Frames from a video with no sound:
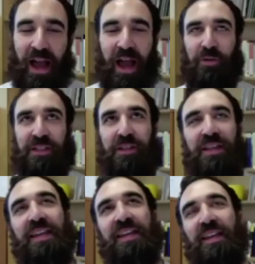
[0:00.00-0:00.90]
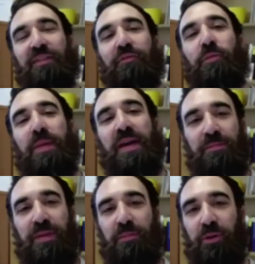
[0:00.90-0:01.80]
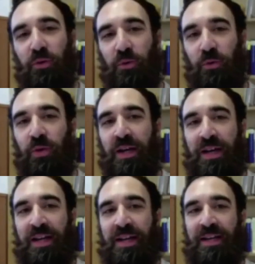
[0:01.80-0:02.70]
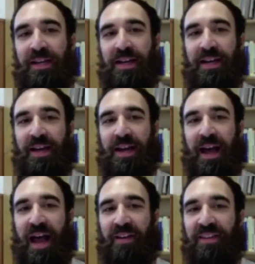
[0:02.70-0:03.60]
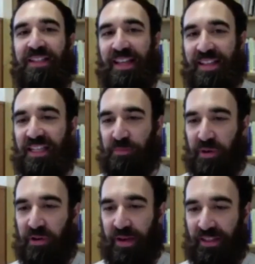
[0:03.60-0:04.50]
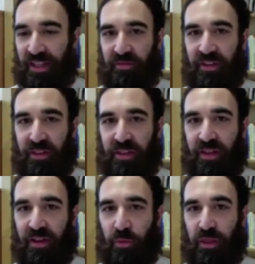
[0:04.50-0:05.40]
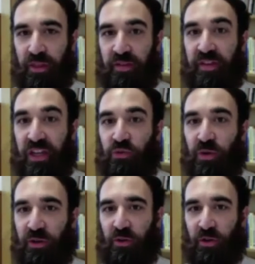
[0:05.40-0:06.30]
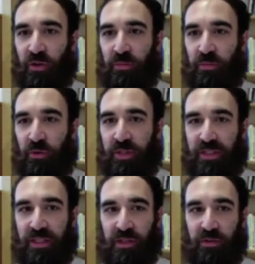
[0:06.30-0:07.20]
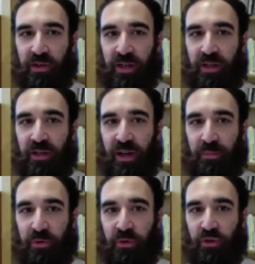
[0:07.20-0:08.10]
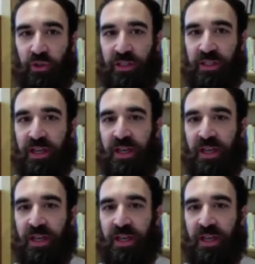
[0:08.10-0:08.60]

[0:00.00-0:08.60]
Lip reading: I was thinking that for many people who haven't yet experimented with visual or multisensorial approaches,